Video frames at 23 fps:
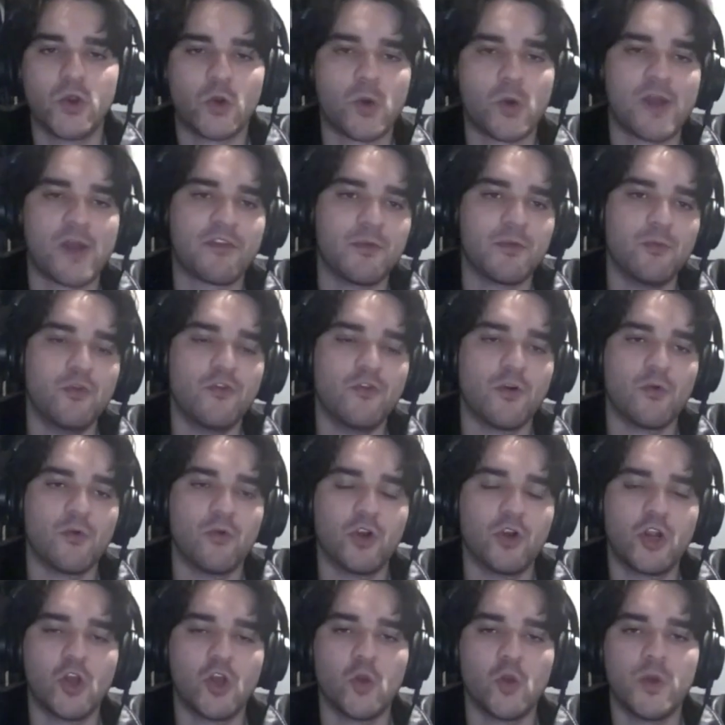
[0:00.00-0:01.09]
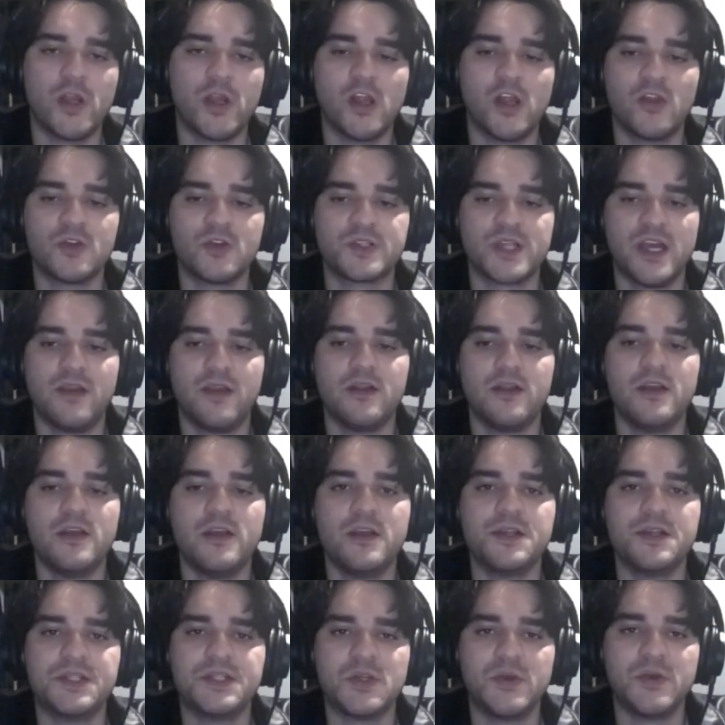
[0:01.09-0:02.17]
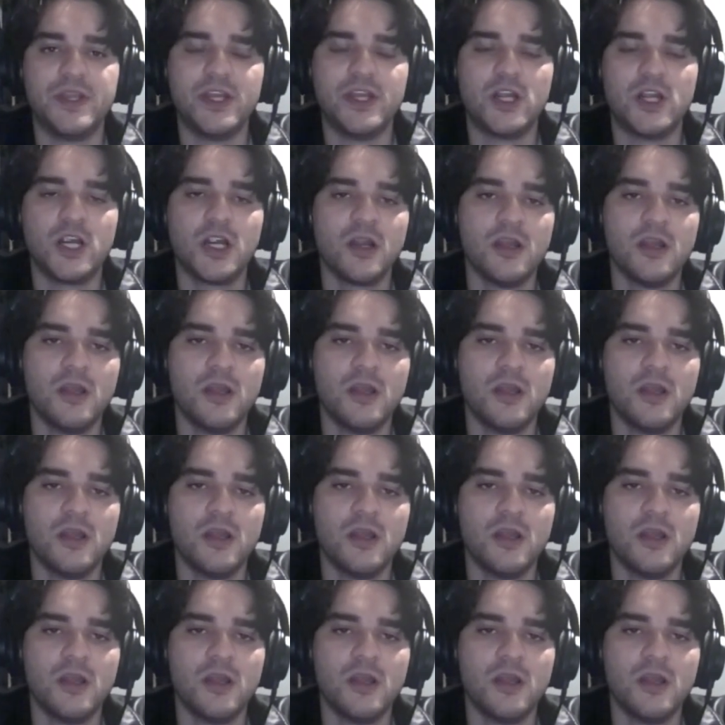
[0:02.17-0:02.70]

We're gonna have to move our rook all the way to the other side. So here,